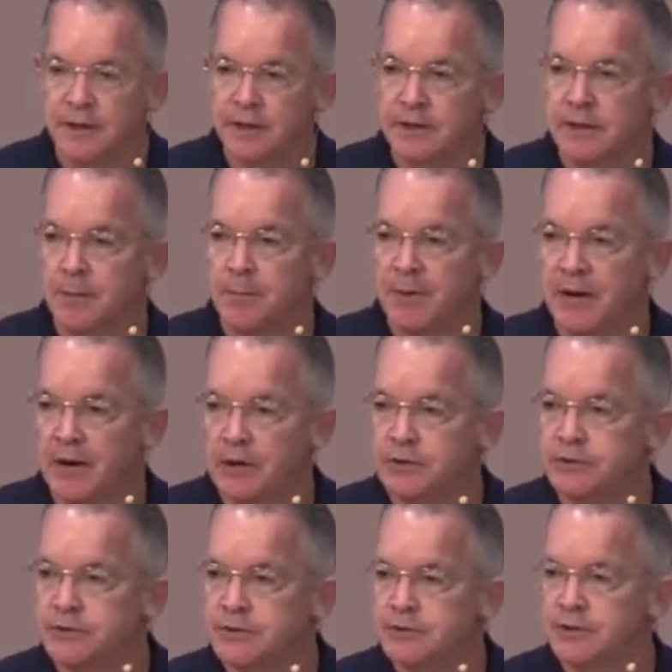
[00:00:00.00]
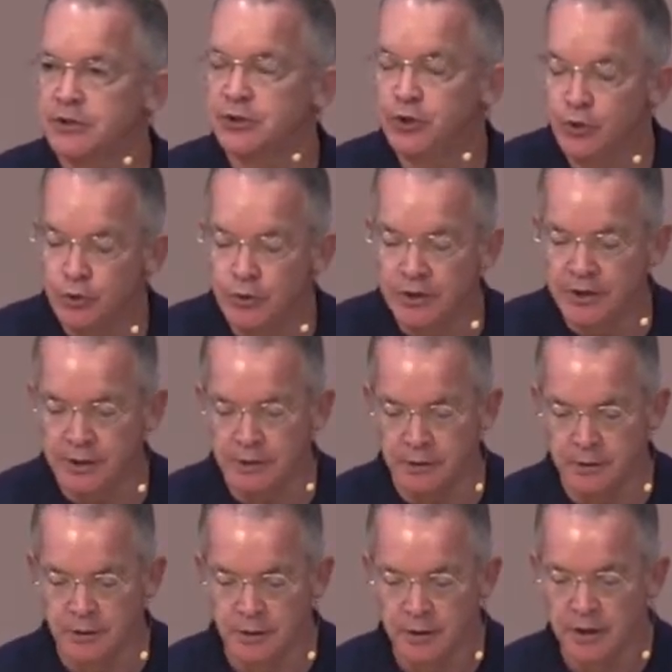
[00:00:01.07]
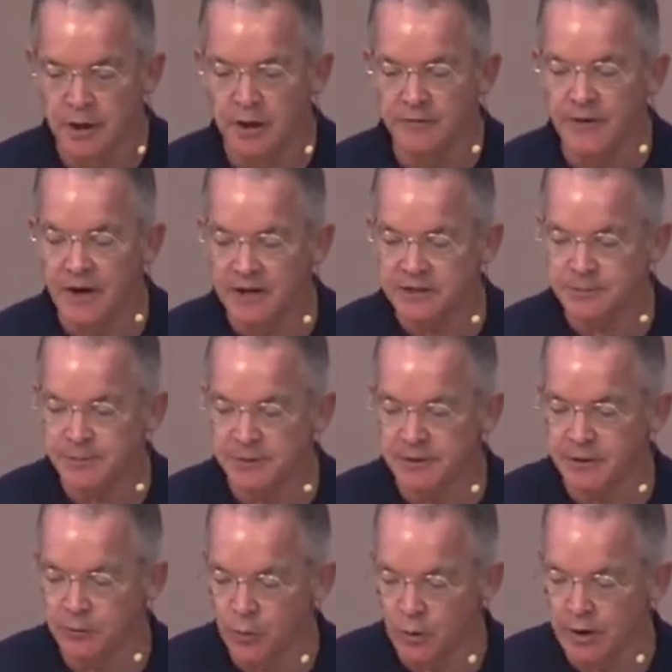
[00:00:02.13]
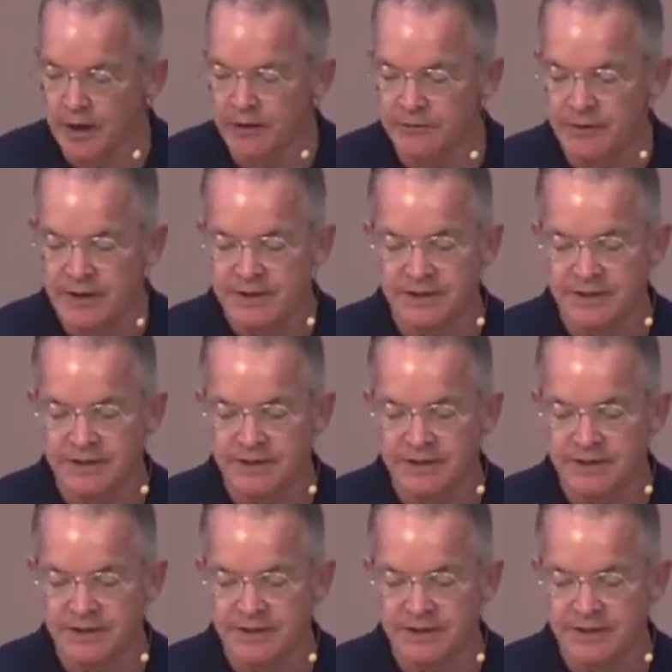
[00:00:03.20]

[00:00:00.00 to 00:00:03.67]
compares the union of husband and wife